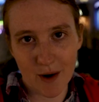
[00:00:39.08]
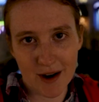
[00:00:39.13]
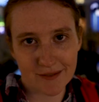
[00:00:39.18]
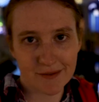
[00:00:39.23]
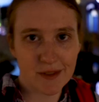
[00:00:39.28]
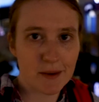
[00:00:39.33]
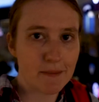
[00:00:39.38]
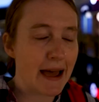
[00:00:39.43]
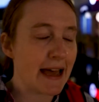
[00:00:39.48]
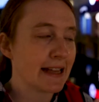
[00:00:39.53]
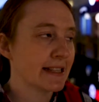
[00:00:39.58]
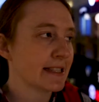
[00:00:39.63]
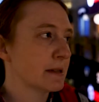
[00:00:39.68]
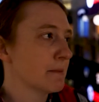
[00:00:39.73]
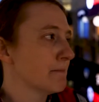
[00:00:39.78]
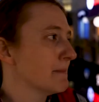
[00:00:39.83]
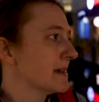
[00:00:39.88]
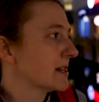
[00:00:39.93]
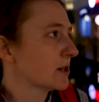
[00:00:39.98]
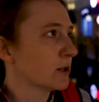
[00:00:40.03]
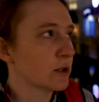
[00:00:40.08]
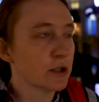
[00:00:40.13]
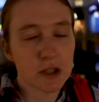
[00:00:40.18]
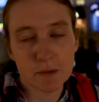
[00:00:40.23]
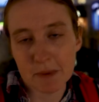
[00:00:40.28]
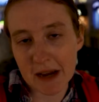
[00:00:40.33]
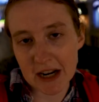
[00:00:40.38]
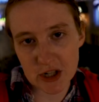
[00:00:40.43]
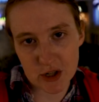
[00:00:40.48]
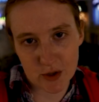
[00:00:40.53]
one of the best meal
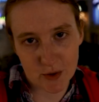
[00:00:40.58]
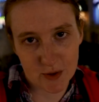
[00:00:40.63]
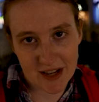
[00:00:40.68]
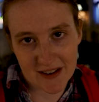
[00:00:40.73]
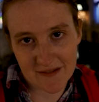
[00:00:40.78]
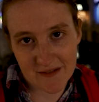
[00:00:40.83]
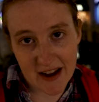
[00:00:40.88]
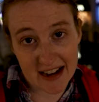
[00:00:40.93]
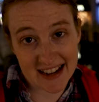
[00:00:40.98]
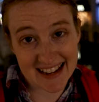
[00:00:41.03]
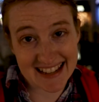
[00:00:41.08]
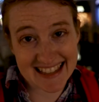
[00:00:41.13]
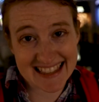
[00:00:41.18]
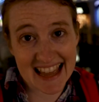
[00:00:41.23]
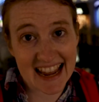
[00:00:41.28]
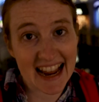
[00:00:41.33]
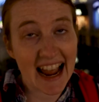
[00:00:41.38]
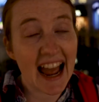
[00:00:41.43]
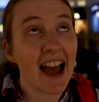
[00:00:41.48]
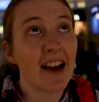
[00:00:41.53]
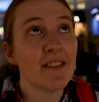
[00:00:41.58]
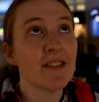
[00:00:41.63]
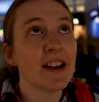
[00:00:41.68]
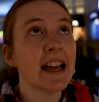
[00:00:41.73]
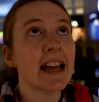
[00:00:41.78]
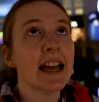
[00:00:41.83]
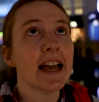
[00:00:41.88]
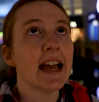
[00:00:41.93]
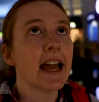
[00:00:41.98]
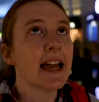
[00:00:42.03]
specials in Vegas. They have
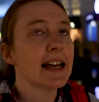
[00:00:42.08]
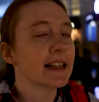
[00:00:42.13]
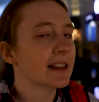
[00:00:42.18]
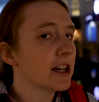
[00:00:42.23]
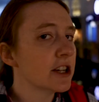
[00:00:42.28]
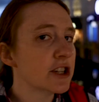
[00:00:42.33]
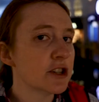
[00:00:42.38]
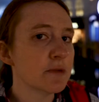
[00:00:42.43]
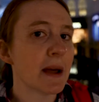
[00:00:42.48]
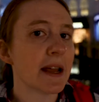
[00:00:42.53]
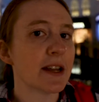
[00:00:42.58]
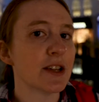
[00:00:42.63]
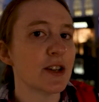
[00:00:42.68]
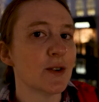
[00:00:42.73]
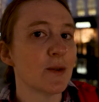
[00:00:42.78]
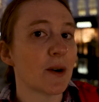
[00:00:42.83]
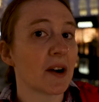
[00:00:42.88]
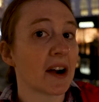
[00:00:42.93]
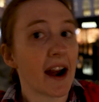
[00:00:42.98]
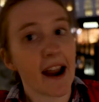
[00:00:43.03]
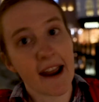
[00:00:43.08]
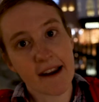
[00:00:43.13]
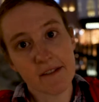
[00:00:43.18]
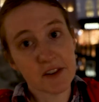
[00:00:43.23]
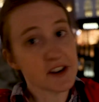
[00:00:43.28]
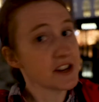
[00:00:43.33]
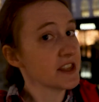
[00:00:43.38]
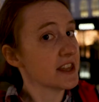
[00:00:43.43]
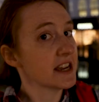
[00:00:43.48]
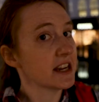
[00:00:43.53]
a lunch menu where
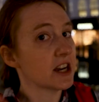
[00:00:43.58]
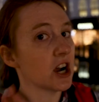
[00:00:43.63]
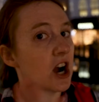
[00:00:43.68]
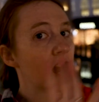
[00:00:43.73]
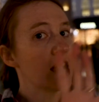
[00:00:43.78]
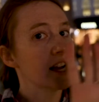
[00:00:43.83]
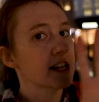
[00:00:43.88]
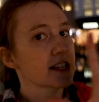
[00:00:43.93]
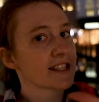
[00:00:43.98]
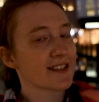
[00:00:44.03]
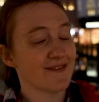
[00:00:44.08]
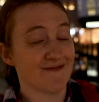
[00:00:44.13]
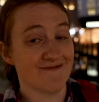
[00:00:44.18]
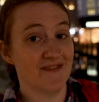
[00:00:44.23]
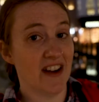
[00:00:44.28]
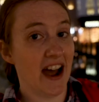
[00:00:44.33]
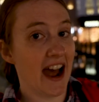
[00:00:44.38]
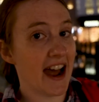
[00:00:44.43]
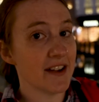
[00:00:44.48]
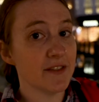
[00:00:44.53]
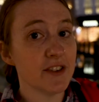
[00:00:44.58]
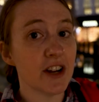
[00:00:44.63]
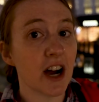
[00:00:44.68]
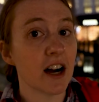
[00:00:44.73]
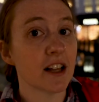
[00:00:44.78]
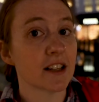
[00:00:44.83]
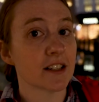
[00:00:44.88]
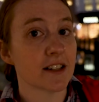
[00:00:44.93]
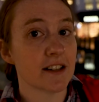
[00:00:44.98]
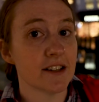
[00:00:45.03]
everything costs $5.
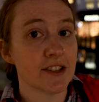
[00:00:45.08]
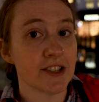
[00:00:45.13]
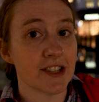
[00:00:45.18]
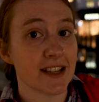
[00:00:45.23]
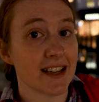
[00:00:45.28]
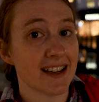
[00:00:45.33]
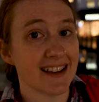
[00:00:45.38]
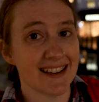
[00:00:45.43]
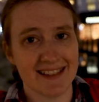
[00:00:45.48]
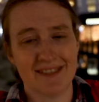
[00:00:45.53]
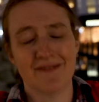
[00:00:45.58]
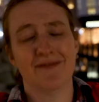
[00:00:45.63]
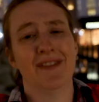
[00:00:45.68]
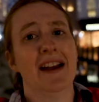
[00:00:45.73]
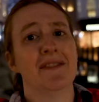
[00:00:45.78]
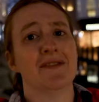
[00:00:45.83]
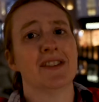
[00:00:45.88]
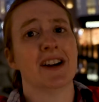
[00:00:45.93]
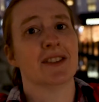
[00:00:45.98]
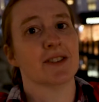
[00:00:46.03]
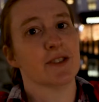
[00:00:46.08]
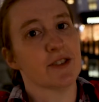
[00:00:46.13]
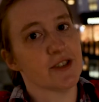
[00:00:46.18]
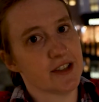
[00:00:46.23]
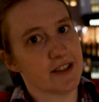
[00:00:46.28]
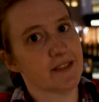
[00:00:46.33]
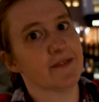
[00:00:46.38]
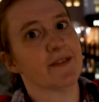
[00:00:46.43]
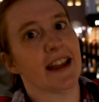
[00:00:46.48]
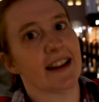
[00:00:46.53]

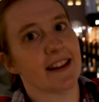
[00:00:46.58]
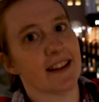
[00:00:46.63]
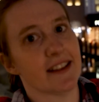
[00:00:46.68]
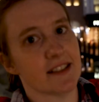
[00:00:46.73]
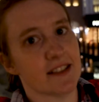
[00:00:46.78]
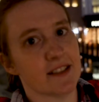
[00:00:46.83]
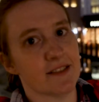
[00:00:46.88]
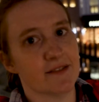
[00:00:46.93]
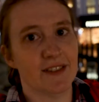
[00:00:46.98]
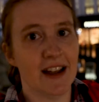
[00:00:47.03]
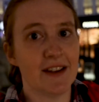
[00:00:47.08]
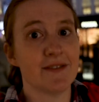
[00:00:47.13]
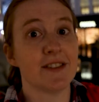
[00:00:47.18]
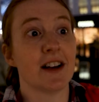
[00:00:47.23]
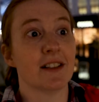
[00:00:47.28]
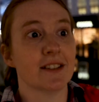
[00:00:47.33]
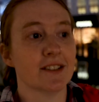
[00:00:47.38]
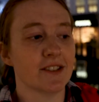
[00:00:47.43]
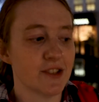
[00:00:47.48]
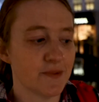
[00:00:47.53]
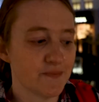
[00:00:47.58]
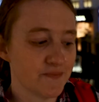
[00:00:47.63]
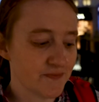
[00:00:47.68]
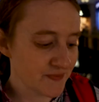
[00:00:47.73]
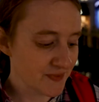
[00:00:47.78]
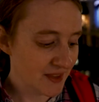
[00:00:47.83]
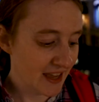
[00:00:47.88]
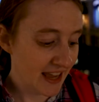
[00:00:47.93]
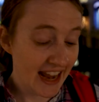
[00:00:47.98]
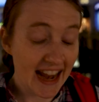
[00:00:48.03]
$5, Vegas,
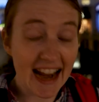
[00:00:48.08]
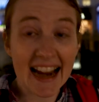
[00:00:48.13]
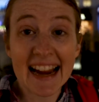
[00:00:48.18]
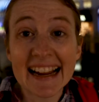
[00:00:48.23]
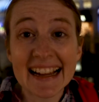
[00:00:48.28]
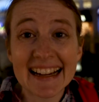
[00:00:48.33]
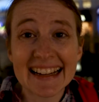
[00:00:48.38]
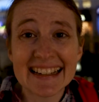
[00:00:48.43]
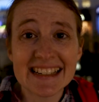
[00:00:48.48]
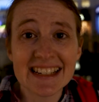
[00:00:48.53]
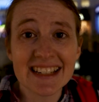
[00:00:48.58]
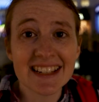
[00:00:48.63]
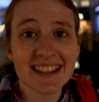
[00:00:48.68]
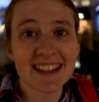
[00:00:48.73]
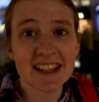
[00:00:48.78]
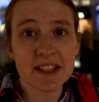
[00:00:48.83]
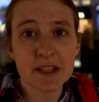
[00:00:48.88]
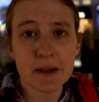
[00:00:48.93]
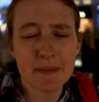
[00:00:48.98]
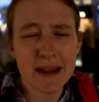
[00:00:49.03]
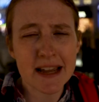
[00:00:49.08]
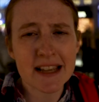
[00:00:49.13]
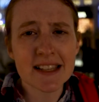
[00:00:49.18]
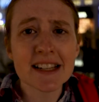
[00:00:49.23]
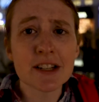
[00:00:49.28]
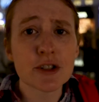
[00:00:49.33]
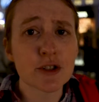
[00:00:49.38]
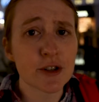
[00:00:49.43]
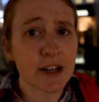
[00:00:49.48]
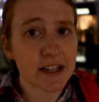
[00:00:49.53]
$5. And this
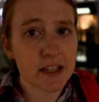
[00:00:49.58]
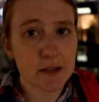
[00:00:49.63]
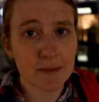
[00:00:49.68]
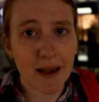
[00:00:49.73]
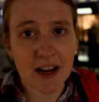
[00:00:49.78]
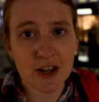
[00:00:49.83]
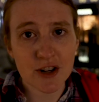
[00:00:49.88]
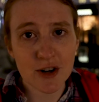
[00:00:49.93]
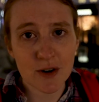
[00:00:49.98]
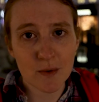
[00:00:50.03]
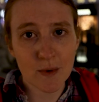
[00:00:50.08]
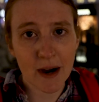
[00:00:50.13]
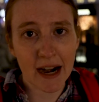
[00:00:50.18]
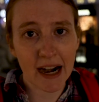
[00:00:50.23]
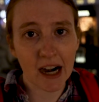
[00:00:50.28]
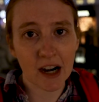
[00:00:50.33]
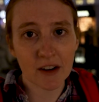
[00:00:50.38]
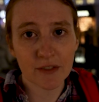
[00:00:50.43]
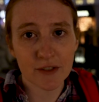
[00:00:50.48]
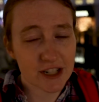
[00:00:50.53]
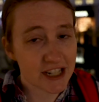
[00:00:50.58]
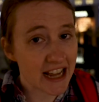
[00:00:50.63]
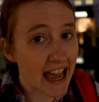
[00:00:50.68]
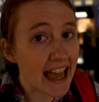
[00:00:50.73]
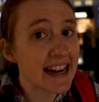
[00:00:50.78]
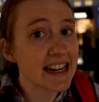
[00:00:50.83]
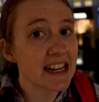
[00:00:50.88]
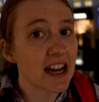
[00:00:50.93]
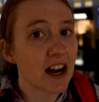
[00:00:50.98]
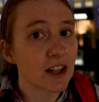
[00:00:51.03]
amazing drink special where for
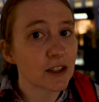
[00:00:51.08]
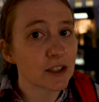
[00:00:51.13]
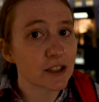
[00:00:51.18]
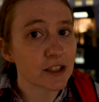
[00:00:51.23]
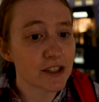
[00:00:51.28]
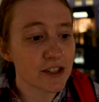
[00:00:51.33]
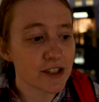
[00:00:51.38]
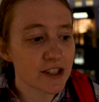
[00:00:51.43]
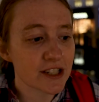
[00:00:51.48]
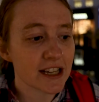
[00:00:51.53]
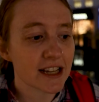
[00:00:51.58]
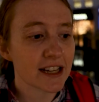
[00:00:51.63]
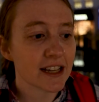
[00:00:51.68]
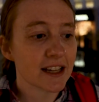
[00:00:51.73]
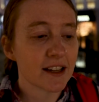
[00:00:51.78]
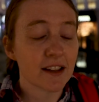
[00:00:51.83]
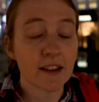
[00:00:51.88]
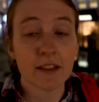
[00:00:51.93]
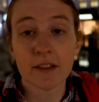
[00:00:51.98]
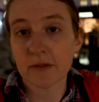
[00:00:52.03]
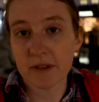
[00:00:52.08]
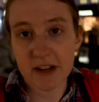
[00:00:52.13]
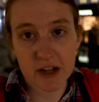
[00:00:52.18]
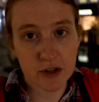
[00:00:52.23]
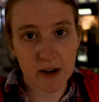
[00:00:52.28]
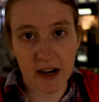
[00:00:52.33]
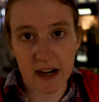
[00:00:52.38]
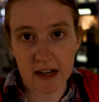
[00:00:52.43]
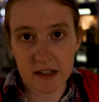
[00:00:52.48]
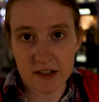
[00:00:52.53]
$10, 3
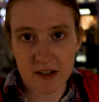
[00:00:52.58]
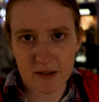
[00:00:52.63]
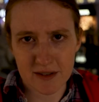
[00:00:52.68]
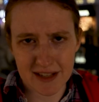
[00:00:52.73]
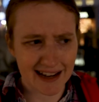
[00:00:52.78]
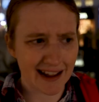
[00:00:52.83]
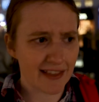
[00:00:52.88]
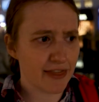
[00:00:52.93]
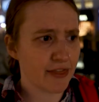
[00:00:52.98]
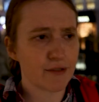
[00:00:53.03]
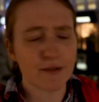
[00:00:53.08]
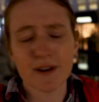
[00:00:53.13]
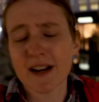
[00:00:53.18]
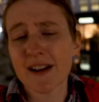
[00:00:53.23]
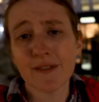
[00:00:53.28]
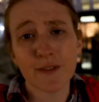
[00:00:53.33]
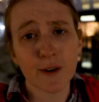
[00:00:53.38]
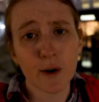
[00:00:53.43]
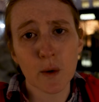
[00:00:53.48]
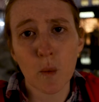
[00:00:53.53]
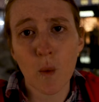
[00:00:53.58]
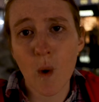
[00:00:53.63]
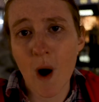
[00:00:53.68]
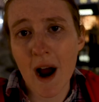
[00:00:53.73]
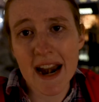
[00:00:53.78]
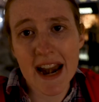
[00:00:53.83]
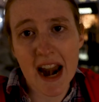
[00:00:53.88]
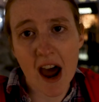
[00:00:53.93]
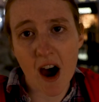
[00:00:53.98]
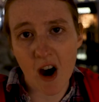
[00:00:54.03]
drinks. So it's like a
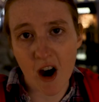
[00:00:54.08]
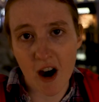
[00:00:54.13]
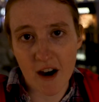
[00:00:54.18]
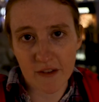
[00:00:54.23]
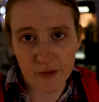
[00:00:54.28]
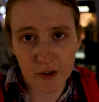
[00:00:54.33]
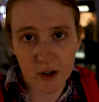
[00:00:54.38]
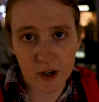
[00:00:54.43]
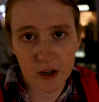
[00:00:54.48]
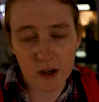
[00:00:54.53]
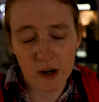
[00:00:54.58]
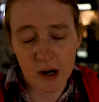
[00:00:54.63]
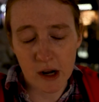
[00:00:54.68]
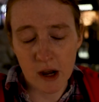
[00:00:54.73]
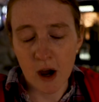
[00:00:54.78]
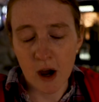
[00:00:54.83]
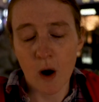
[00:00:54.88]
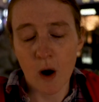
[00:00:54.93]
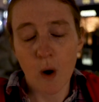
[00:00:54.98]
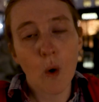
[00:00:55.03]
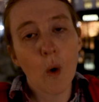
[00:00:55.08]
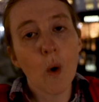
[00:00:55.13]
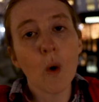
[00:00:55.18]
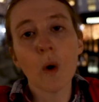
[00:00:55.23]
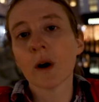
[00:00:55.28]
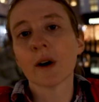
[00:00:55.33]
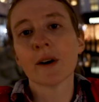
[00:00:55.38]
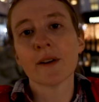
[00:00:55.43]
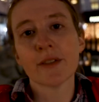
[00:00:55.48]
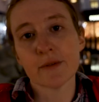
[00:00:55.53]
3-for-1 offer,
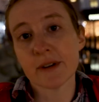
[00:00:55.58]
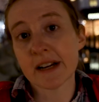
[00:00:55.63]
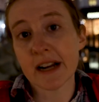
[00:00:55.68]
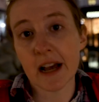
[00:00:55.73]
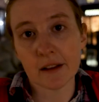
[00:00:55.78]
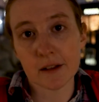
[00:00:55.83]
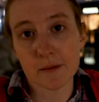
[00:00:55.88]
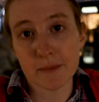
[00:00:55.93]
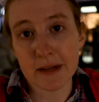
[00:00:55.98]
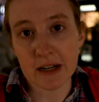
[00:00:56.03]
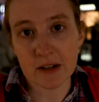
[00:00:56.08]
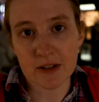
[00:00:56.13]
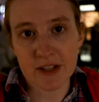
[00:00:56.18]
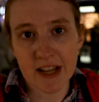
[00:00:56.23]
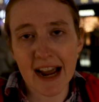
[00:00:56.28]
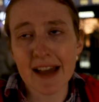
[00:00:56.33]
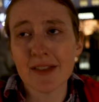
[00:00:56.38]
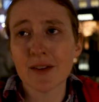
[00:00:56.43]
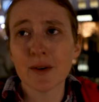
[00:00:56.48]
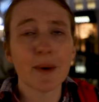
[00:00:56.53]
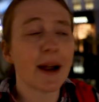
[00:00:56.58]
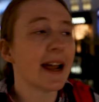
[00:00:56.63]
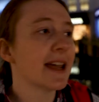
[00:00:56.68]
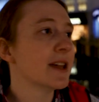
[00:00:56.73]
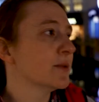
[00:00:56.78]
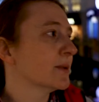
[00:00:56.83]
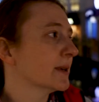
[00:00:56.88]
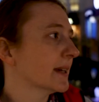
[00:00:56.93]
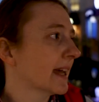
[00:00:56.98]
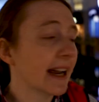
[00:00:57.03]
or $3 beers. Either way,
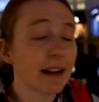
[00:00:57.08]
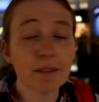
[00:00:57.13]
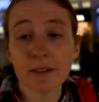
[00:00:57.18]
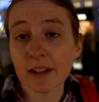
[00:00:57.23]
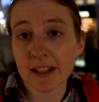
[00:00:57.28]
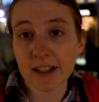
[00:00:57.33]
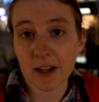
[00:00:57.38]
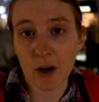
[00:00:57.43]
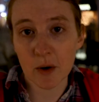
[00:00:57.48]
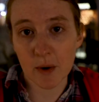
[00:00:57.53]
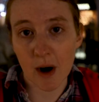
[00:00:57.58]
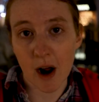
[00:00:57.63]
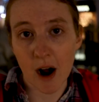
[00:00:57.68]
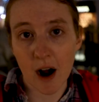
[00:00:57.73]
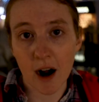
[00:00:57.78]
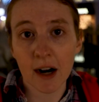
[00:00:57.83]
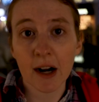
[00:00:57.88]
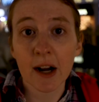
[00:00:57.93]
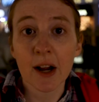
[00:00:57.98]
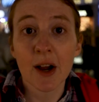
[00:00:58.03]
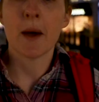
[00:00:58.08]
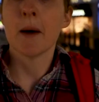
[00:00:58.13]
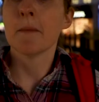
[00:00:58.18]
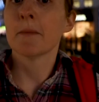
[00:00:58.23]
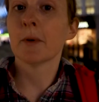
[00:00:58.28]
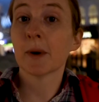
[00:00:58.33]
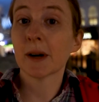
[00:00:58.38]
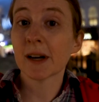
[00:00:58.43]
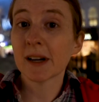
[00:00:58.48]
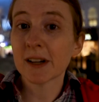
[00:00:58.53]
you can't really go wrong.
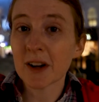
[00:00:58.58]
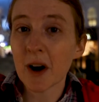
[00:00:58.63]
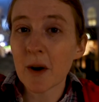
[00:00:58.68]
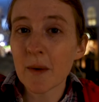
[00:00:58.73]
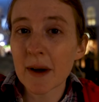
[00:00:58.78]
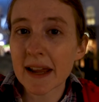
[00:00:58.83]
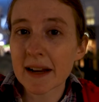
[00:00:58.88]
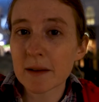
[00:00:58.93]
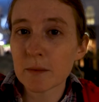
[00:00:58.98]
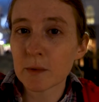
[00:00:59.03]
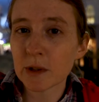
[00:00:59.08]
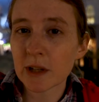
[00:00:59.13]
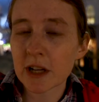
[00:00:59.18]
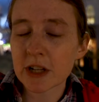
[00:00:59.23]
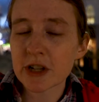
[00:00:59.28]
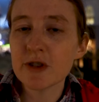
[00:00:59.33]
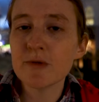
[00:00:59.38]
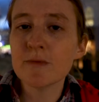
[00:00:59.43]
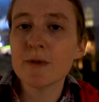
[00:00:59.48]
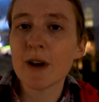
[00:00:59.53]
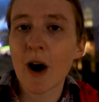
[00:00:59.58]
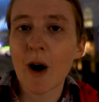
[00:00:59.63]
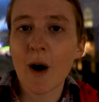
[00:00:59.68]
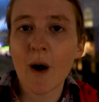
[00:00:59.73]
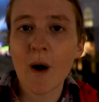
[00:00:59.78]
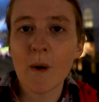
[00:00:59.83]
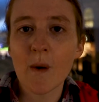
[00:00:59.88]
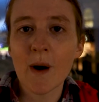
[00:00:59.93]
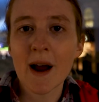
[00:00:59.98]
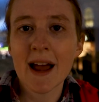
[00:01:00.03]
But we're gonna go in and we'll let you
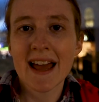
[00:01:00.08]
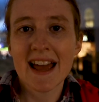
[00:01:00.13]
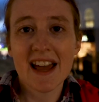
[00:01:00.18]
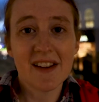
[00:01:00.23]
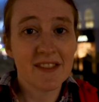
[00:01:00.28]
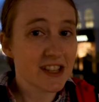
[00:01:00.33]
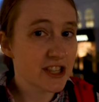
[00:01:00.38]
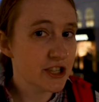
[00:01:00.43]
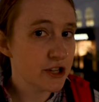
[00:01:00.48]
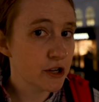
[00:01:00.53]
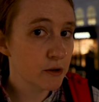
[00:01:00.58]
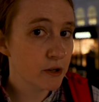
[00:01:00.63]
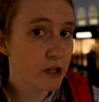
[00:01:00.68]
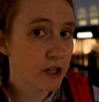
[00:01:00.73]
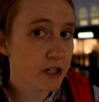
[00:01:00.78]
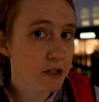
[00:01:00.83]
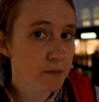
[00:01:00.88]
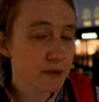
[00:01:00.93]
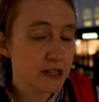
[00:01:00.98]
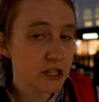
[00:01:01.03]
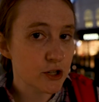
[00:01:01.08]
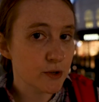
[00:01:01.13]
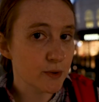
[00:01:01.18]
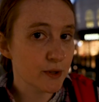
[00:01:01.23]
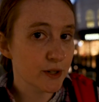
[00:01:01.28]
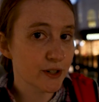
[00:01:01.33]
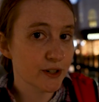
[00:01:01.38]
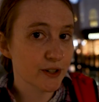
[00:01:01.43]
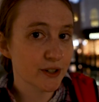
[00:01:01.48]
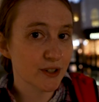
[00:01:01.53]
know if it's too good to be
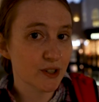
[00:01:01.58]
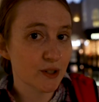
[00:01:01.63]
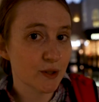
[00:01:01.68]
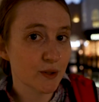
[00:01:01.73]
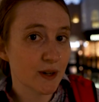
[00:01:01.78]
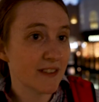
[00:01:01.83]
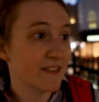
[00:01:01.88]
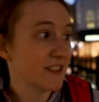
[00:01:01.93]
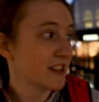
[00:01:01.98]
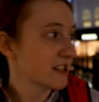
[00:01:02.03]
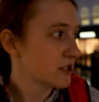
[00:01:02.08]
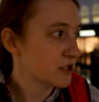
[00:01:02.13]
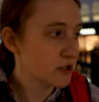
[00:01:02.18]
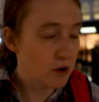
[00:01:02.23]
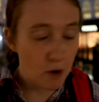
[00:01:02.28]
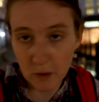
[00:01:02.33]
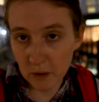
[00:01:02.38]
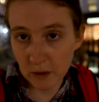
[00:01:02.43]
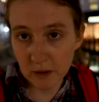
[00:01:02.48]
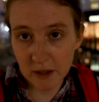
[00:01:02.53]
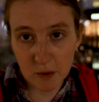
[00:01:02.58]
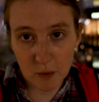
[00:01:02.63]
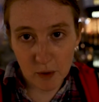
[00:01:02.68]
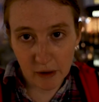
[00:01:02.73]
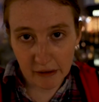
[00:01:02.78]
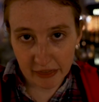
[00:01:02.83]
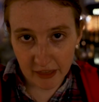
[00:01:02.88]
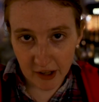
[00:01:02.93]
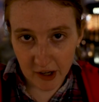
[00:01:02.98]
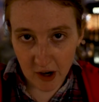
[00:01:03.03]
true, if it's totally
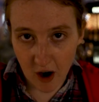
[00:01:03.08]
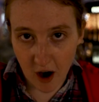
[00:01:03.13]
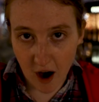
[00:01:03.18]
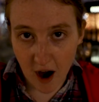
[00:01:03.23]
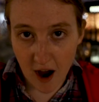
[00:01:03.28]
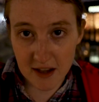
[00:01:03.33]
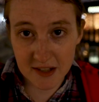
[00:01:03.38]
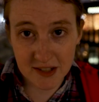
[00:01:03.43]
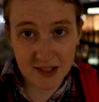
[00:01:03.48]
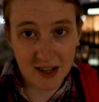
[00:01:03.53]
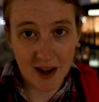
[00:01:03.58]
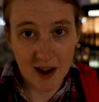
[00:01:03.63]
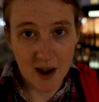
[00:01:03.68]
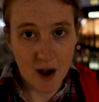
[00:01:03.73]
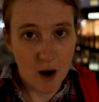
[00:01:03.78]
worth the cost.